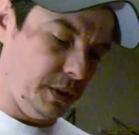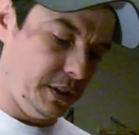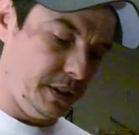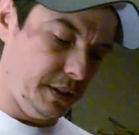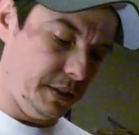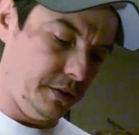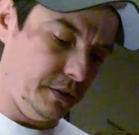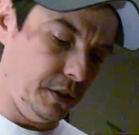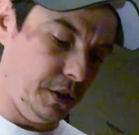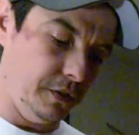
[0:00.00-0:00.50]

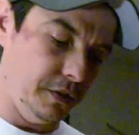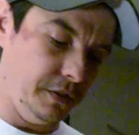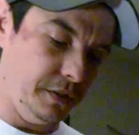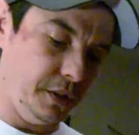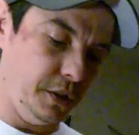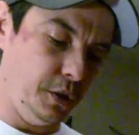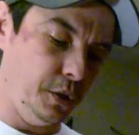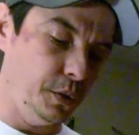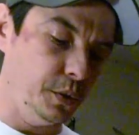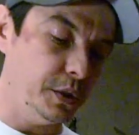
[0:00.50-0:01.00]
this over
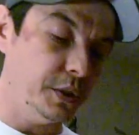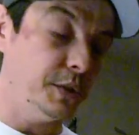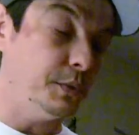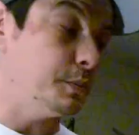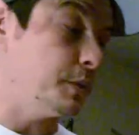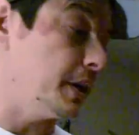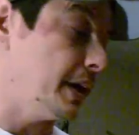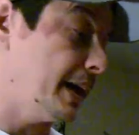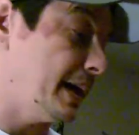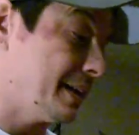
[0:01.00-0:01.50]
to
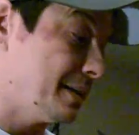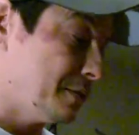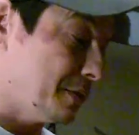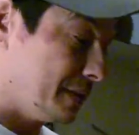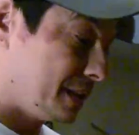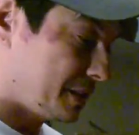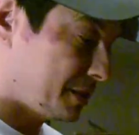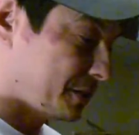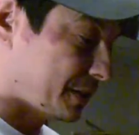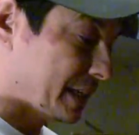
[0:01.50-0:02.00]
spray. I don't want
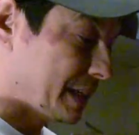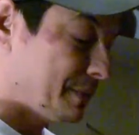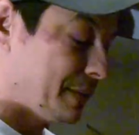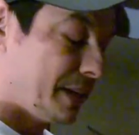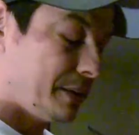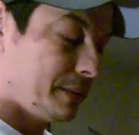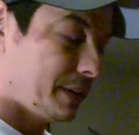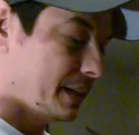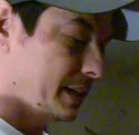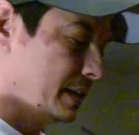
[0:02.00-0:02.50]
to stream.
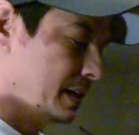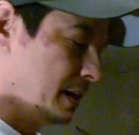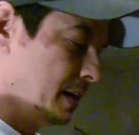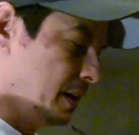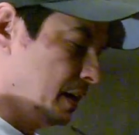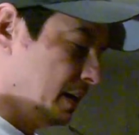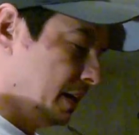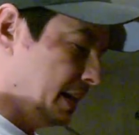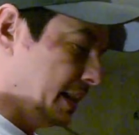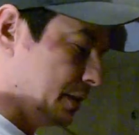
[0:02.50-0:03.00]
That'll be
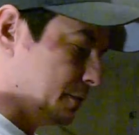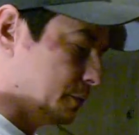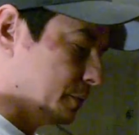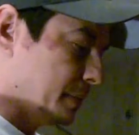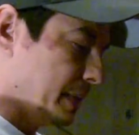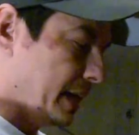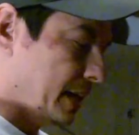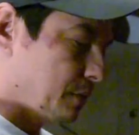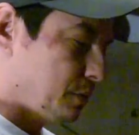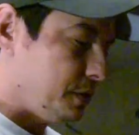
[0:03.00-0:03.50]

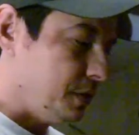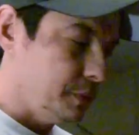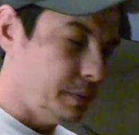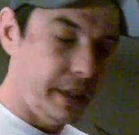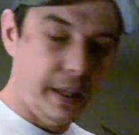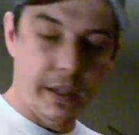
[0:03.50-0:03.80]
bad. We'll spray